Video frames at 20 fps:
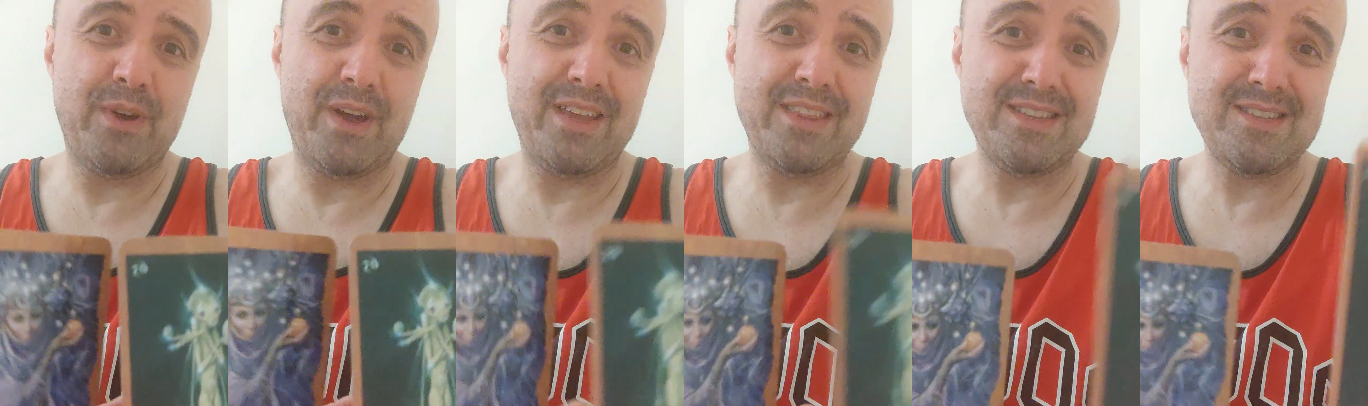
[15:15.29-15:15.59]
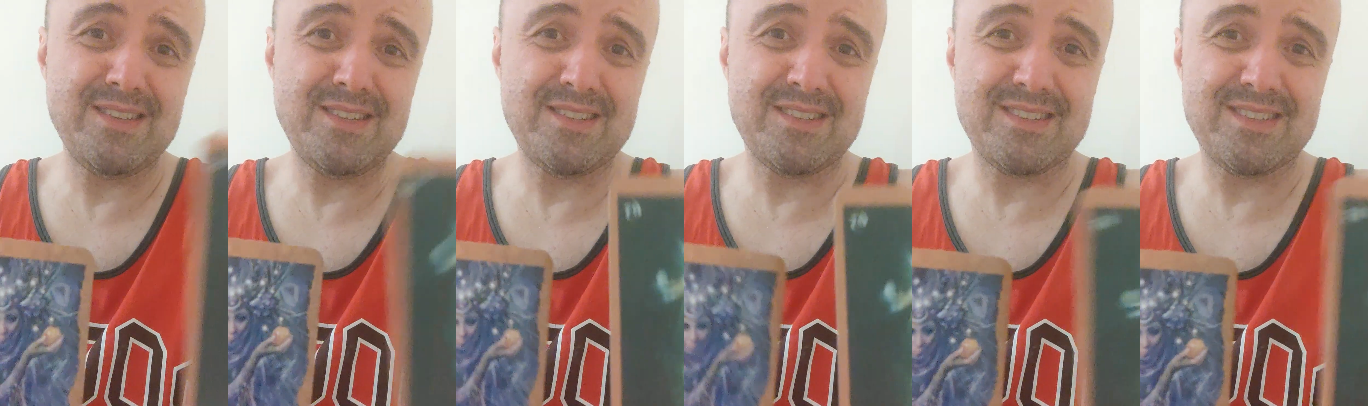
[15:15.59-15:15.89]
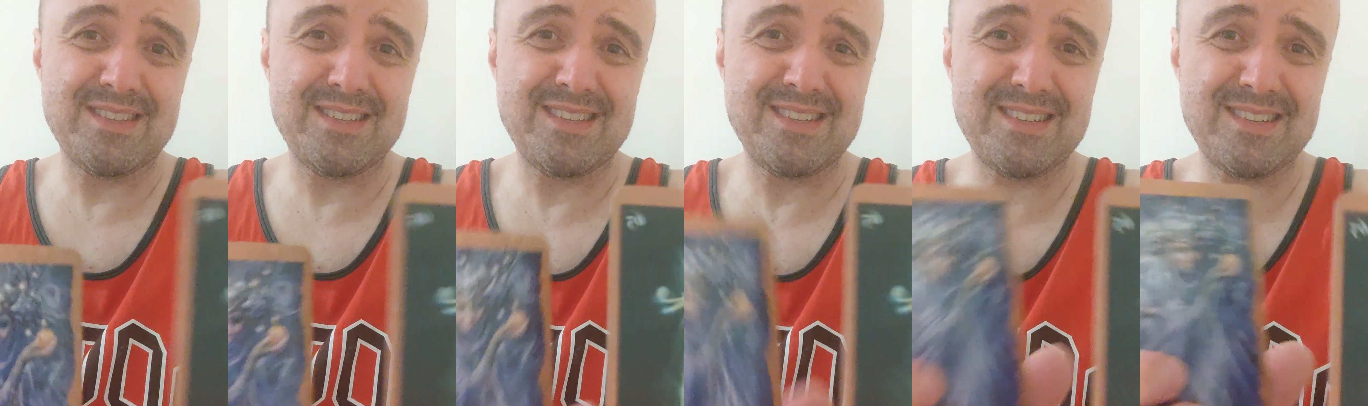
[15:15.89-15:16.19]
And
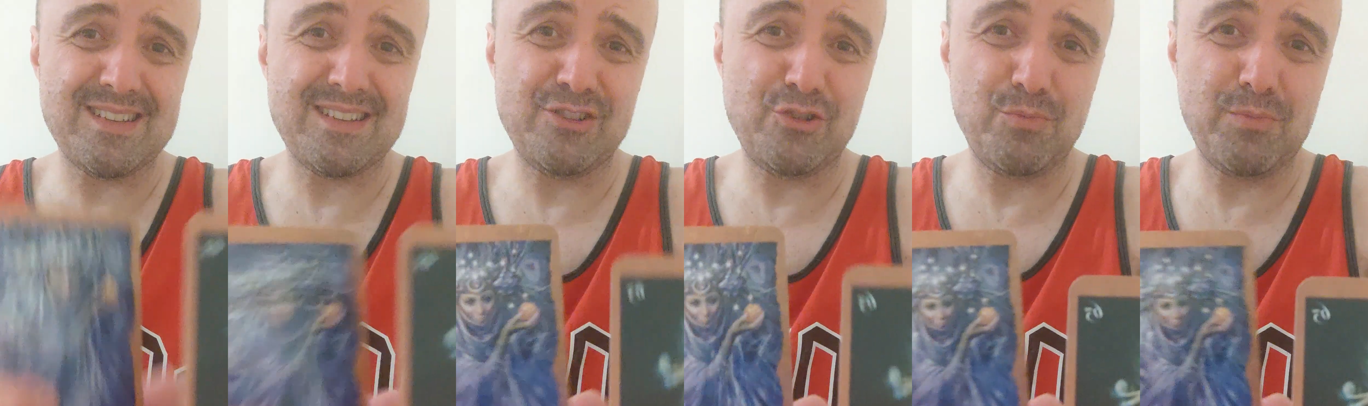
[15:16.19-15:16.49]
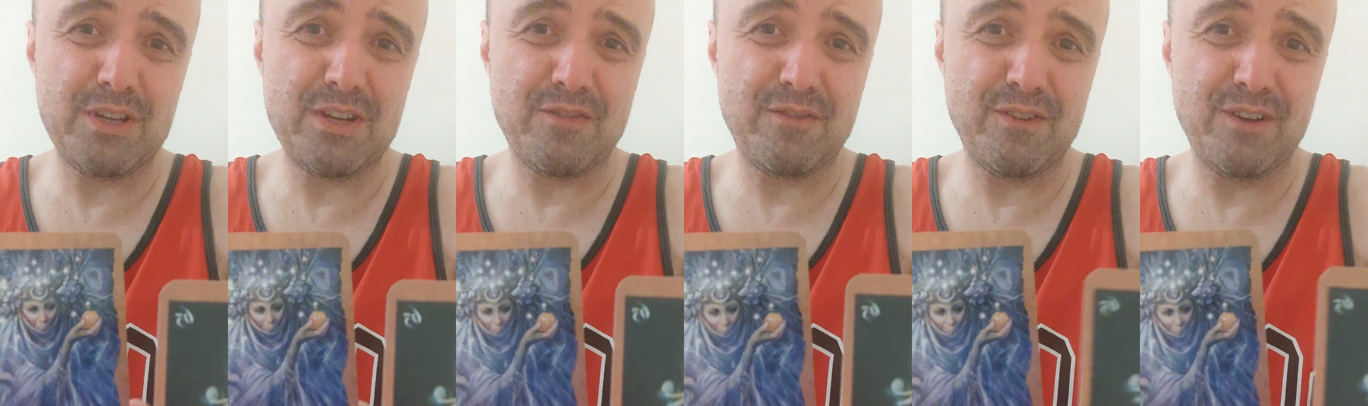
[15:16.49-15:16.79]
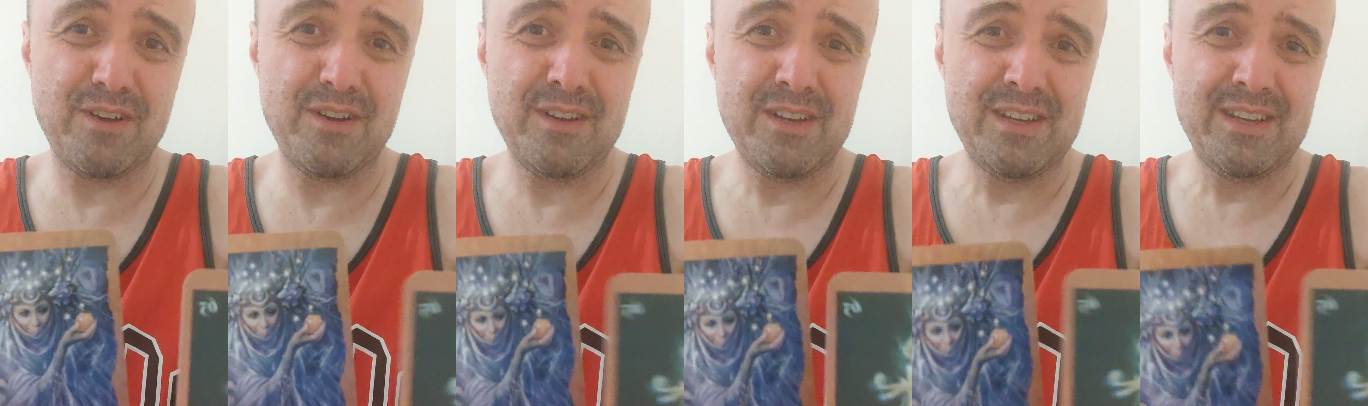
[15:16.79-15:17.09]
this is a little bit of
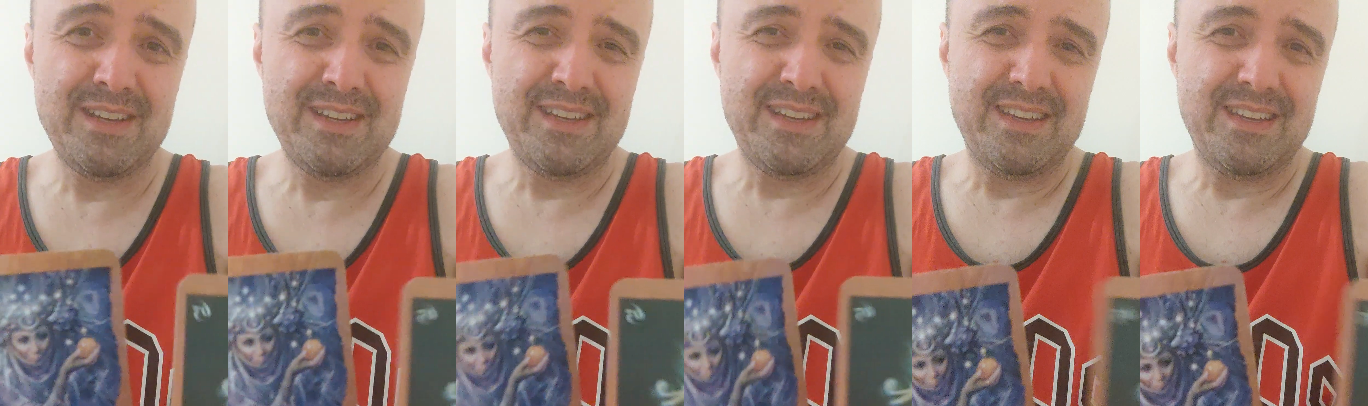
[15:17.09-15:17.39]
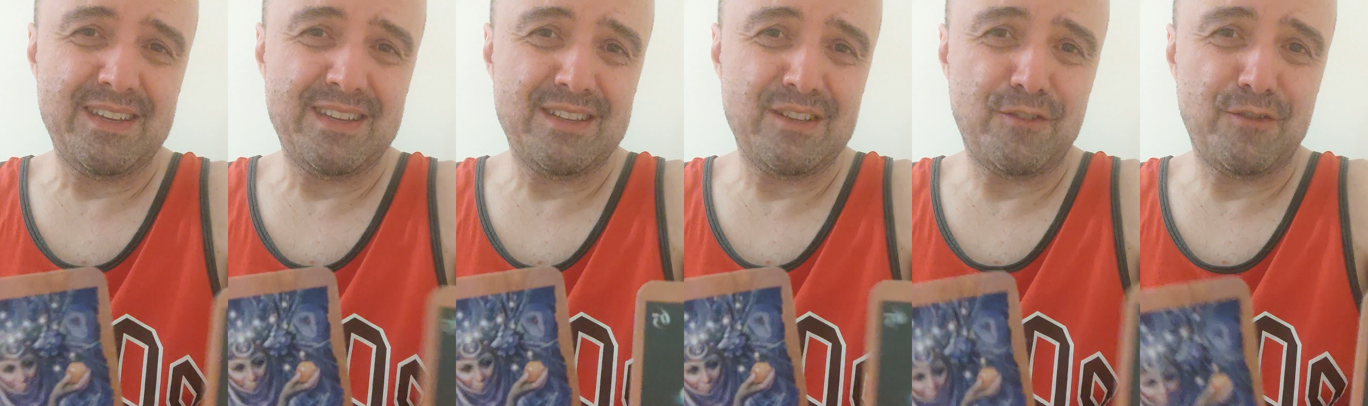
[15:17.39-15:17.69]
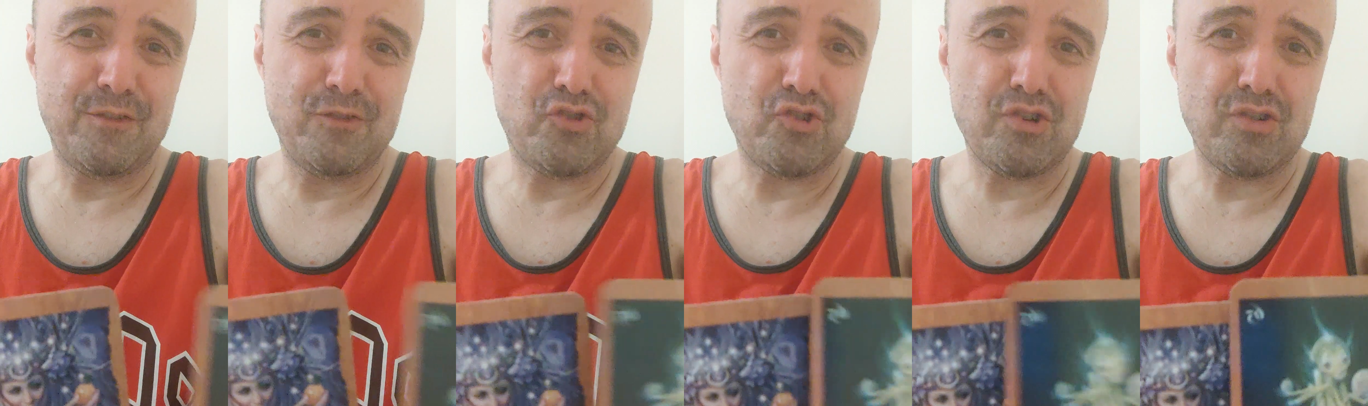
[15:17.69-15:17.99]
a in the
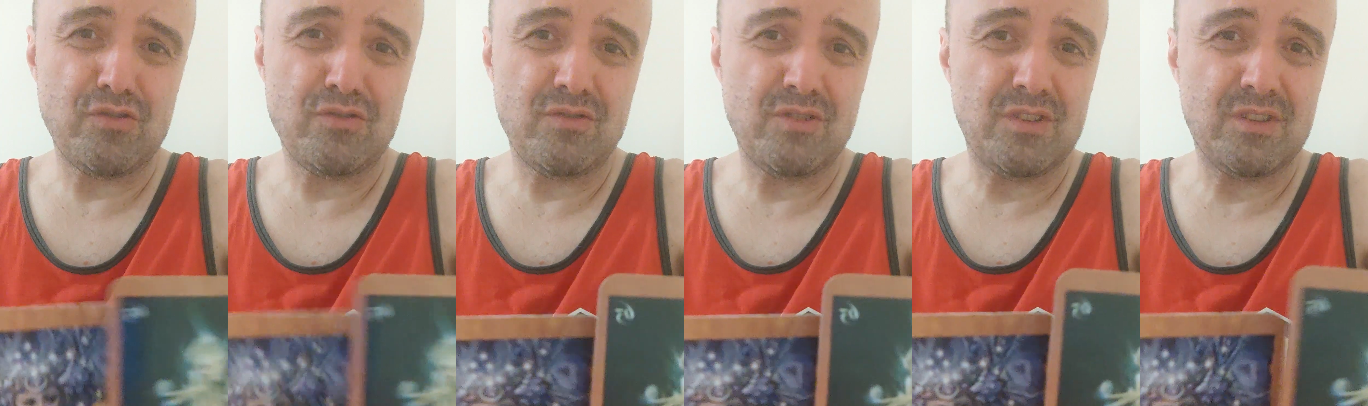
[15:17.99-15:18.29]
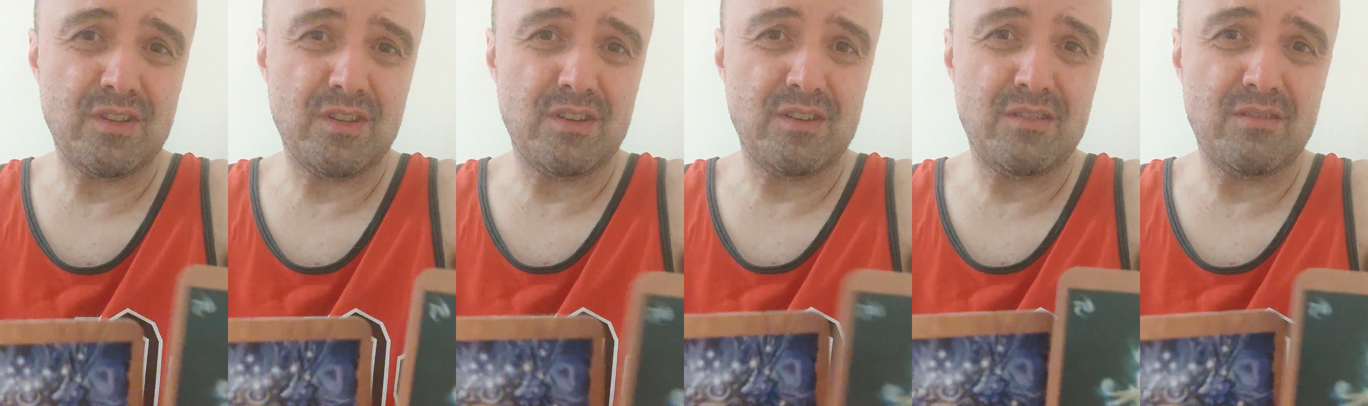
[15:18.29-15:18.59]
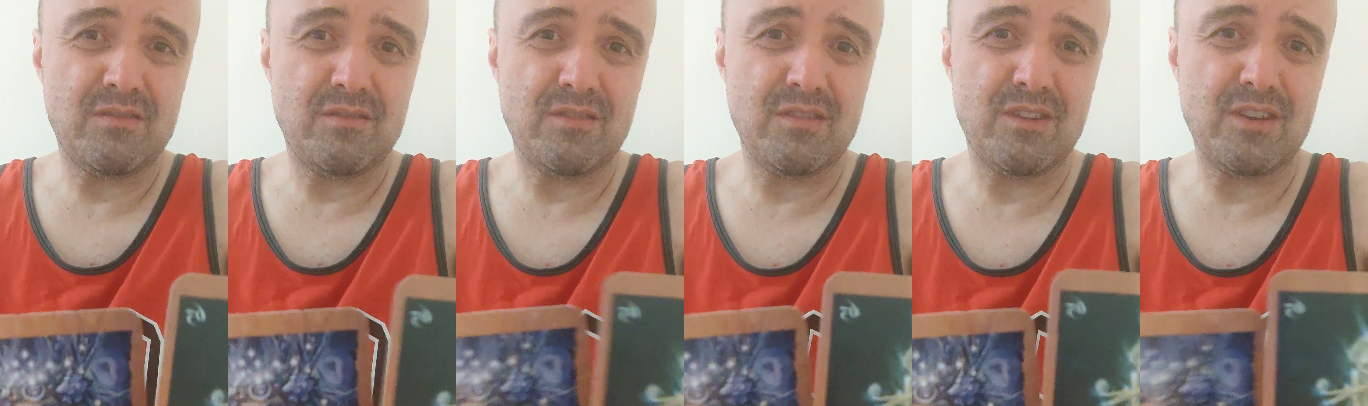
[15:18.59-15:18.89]
future, in
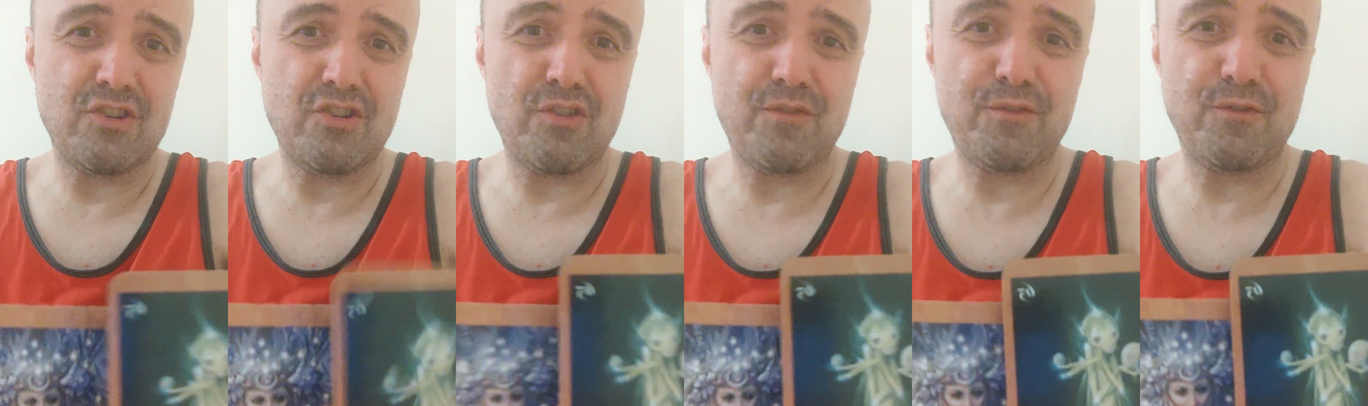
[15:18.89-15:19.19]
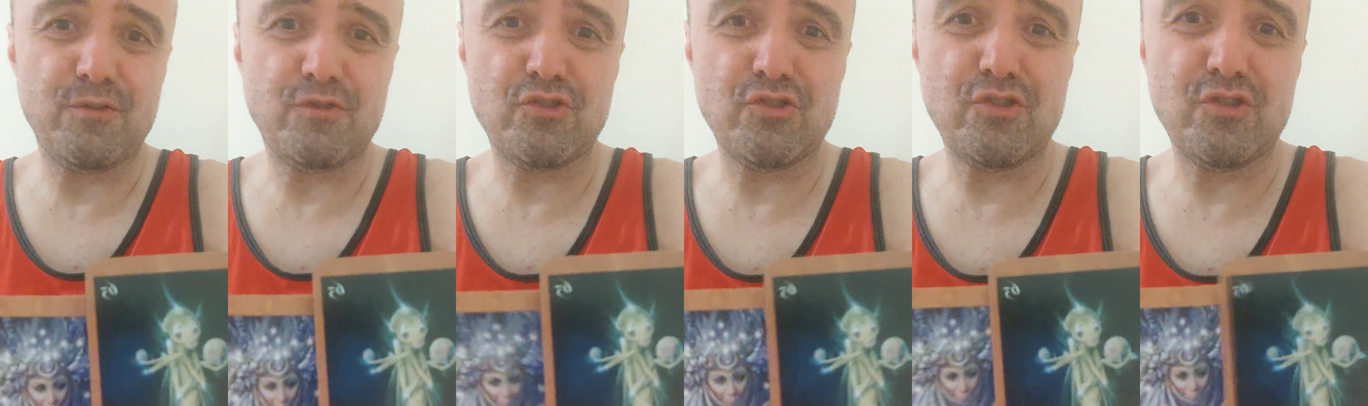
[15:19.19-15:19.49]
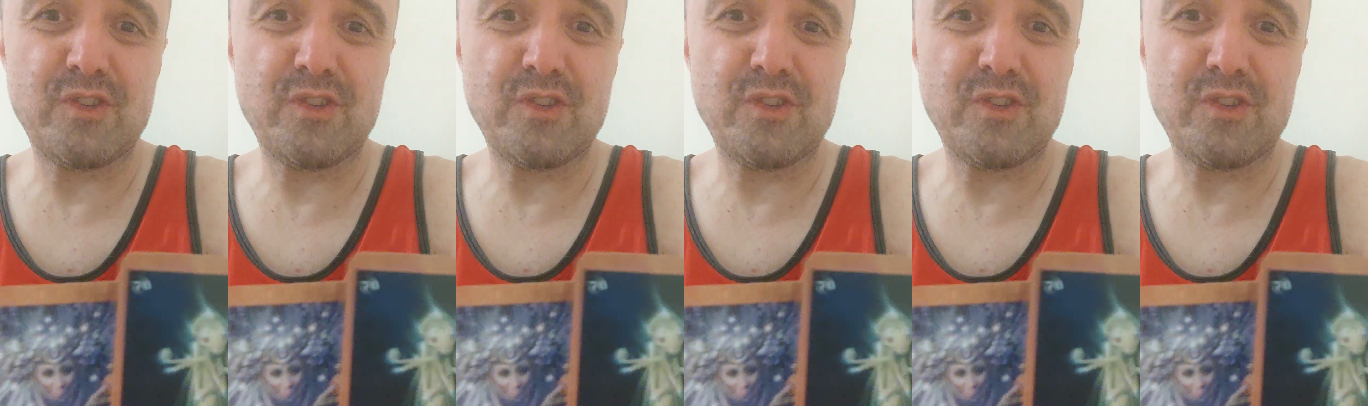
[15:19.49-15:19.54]
the near future.